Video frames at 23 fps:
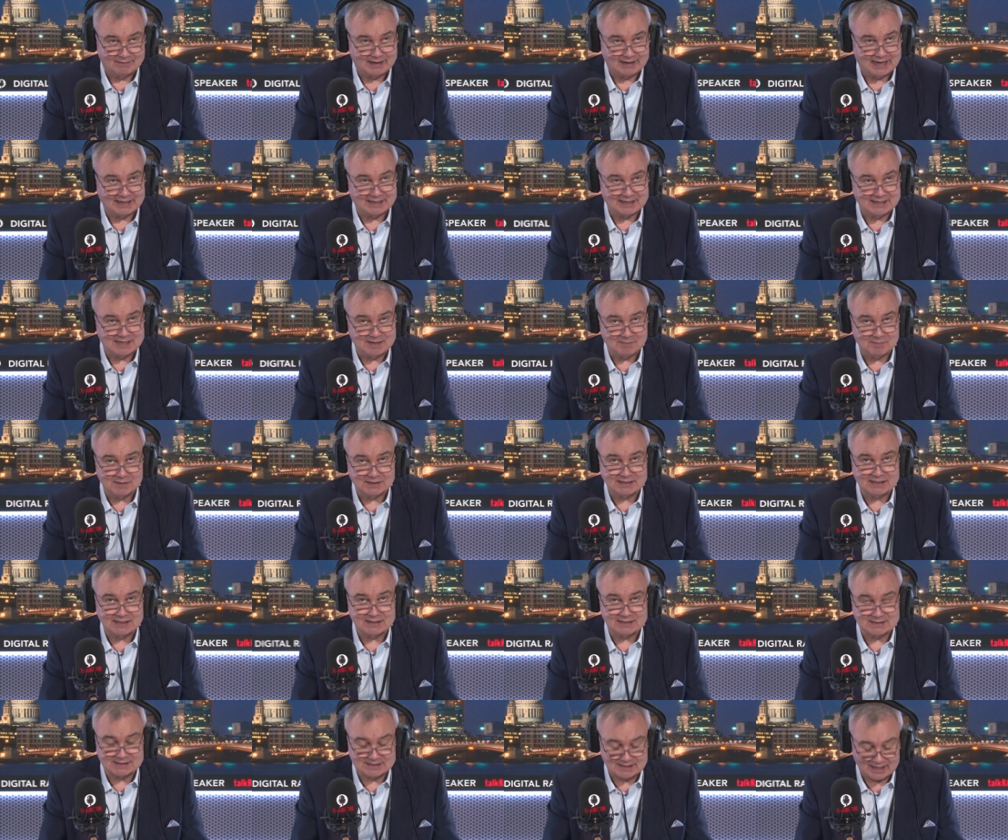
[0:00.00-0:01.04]

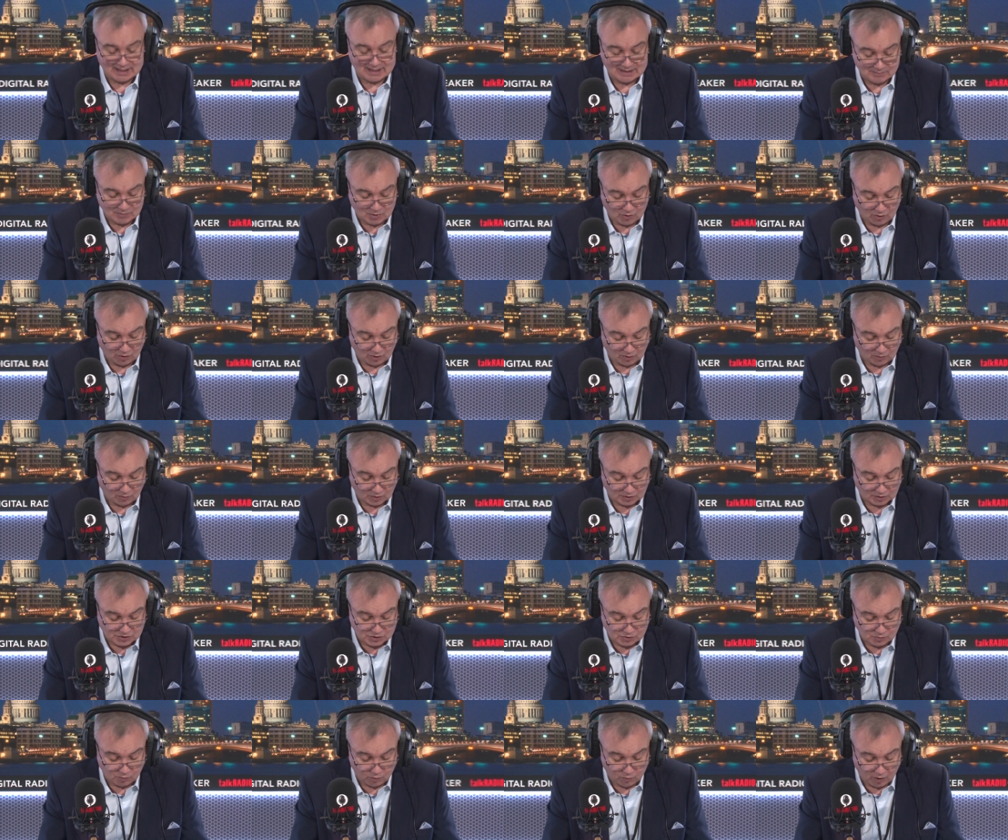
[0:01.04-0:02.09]
anonymity, asylum, call it
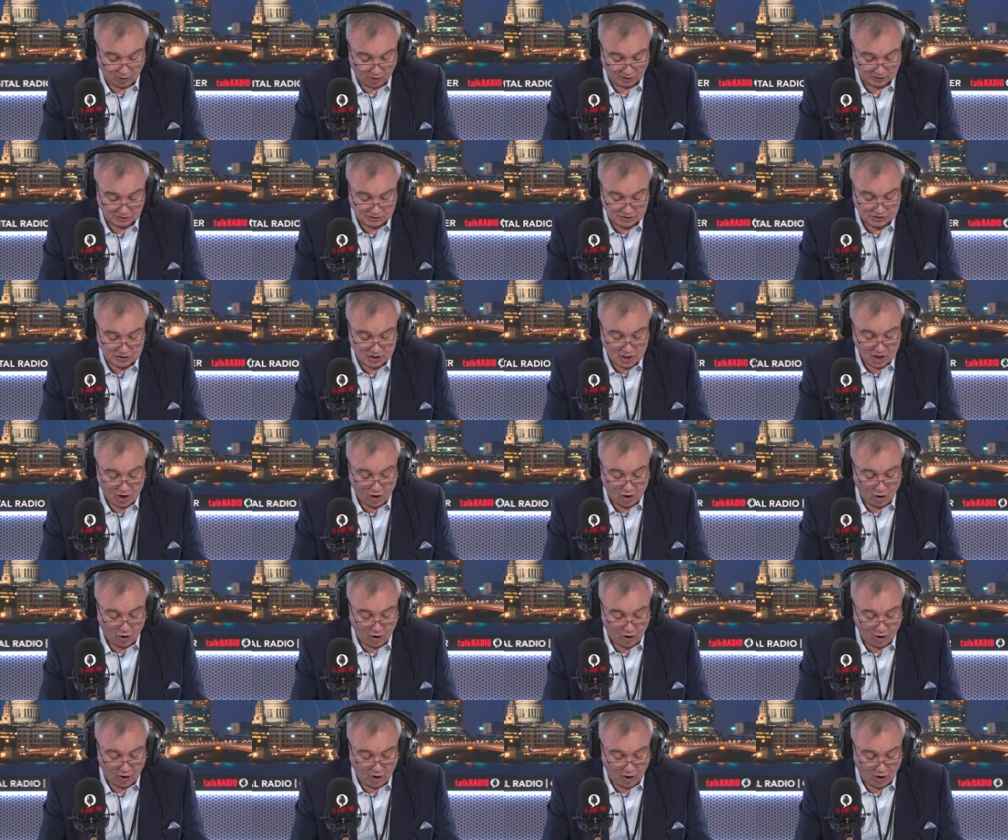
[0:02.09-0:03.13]
what you want,
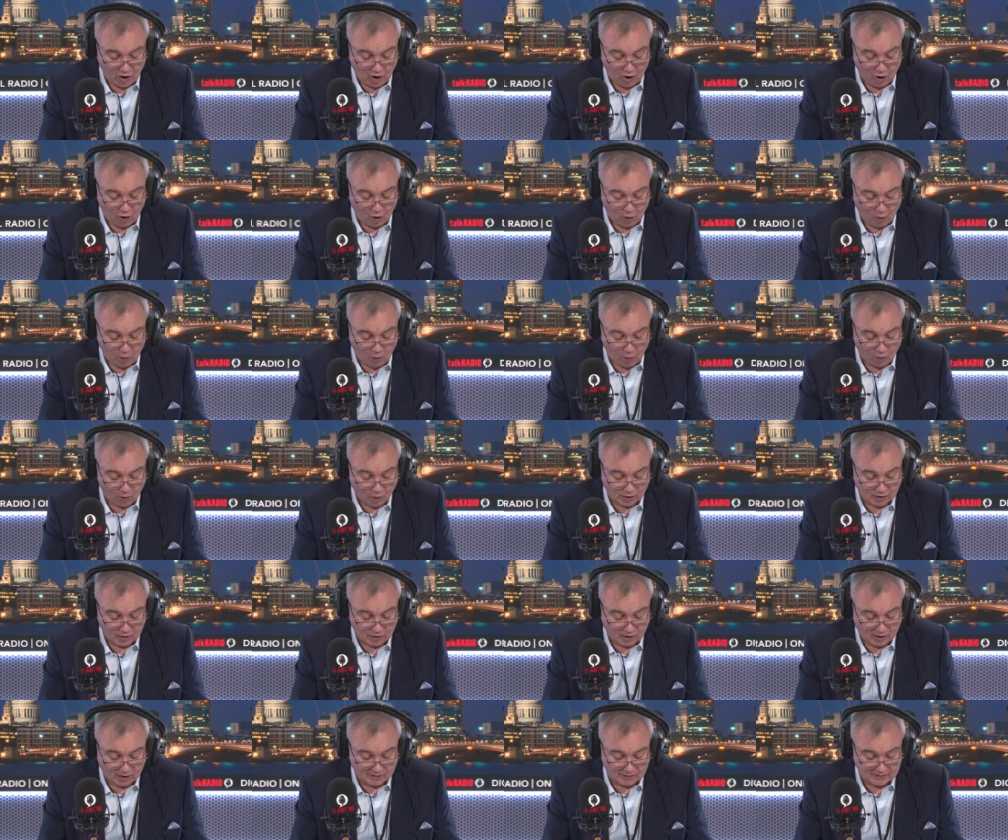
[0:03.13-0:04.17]
uh,
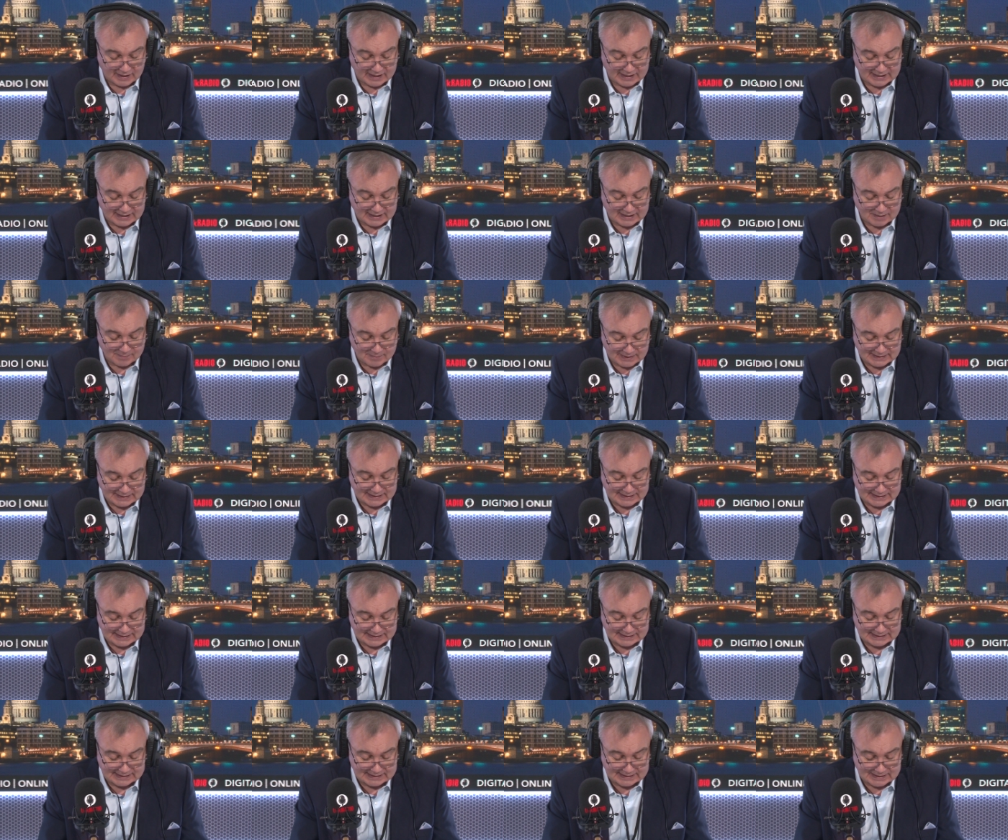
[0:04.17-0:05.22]
or are they
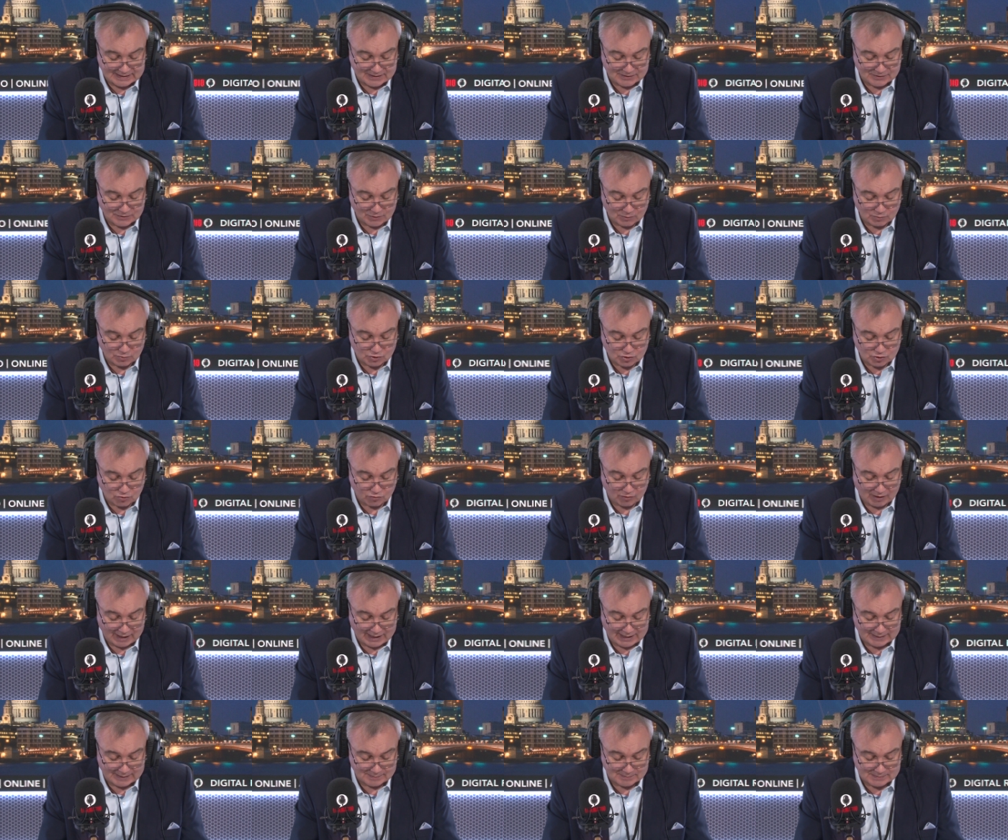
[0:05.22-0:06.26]
committing those
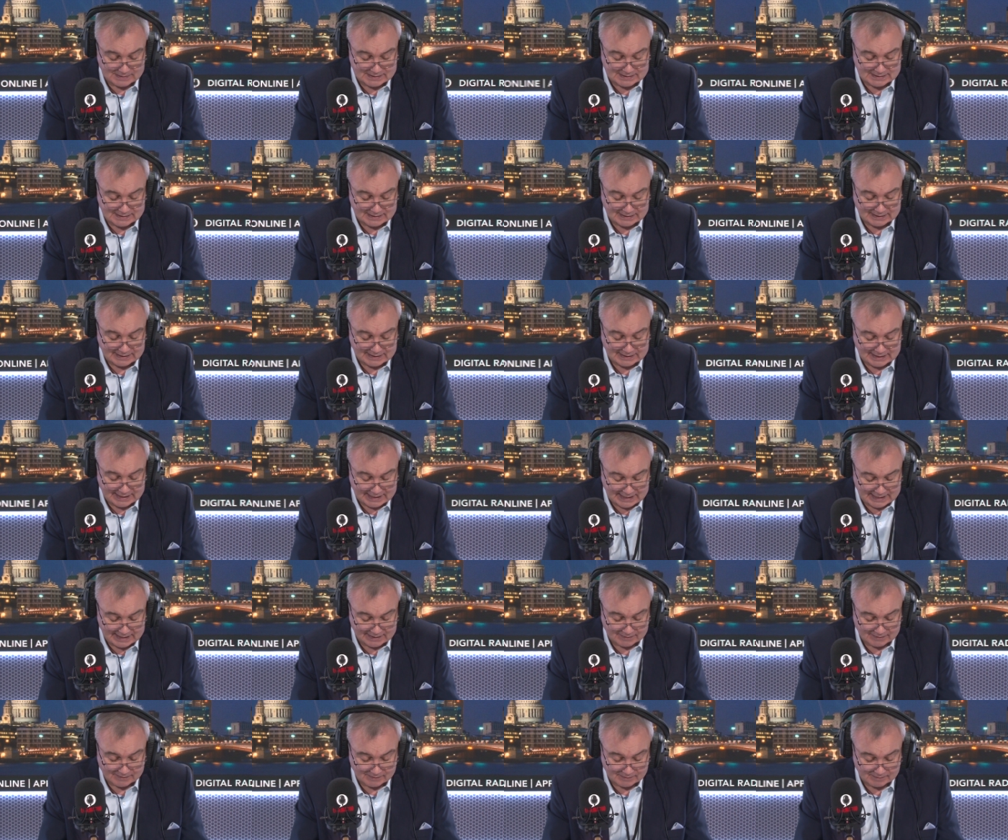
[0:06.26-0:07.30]
crimes
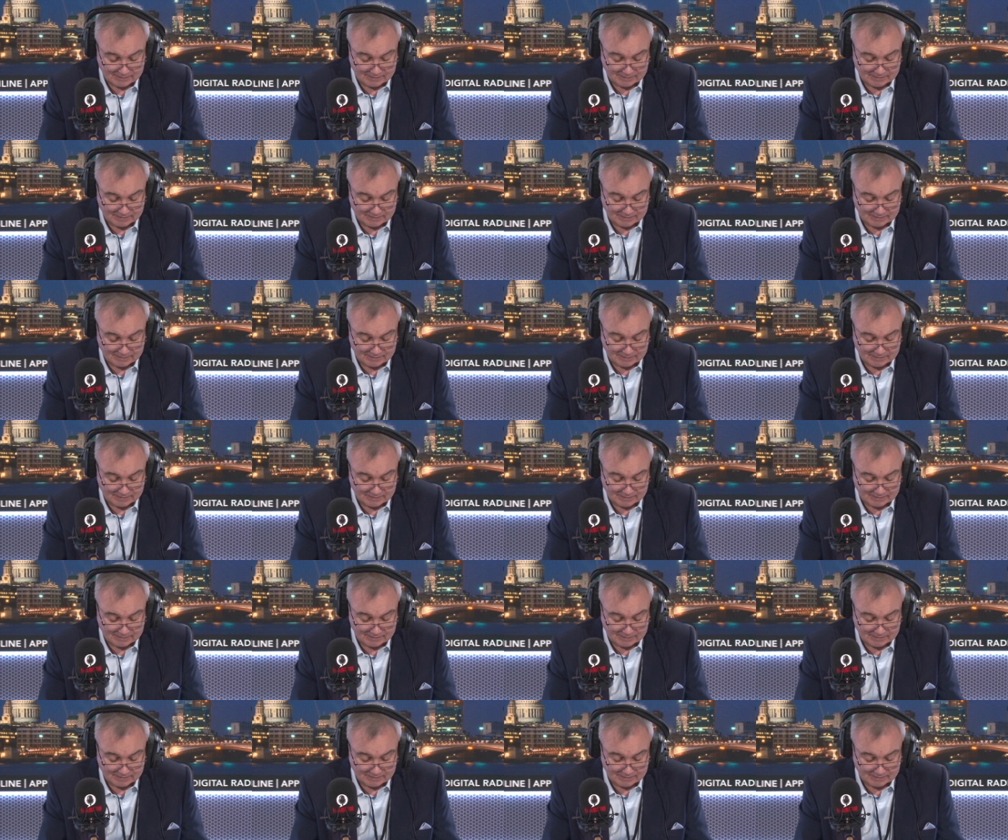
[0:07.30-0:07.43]
here?